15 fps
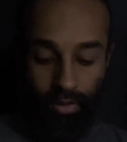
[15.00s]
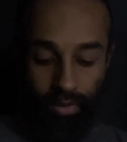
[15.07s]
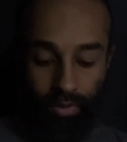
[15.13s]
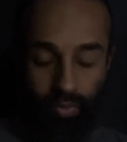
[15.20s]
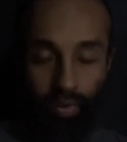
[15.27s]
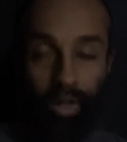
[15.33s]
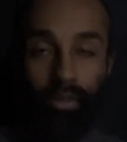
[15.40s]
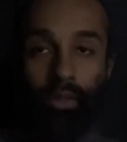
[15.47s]

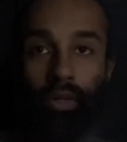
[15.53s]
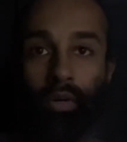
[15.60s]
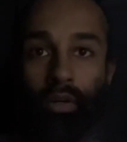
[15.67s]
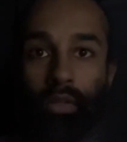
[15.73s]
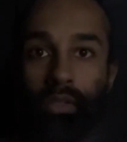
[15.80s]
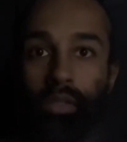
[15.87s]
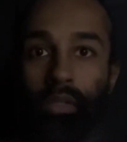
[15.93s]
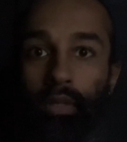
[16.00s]
Throughout the
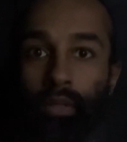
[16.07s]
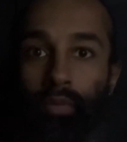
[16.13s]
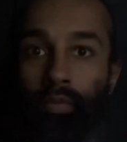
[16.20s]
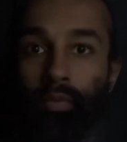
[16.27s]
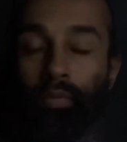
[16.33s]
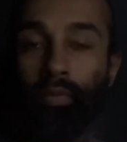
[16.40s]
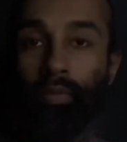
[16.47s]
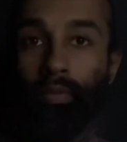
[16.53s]
course of
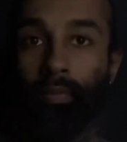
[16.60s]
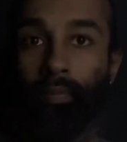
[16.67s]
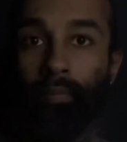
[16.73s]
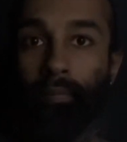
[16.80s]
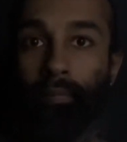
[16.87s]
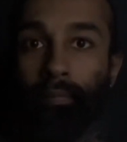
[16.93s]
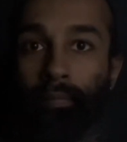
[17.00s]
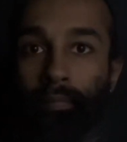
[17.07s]

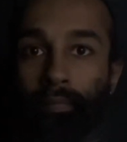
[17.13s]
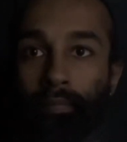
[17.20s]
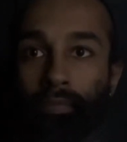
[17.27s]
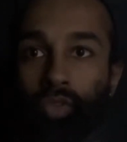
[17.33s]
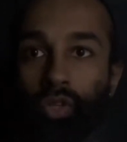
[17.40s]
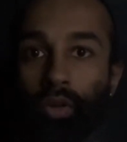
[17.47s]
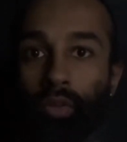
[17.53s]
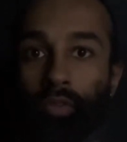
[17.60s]

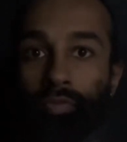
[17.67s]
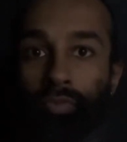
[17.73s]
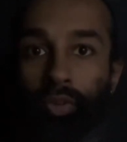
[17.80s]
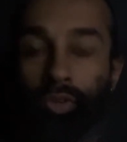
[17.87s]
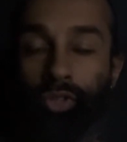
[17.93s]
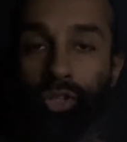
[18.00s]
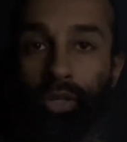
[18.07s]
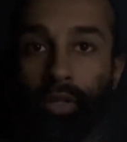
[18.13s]

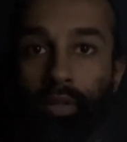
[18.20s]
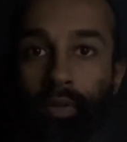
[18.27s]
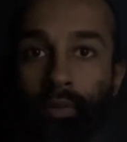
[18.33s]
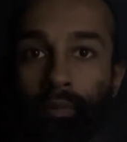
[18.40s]
SOLEInfusion,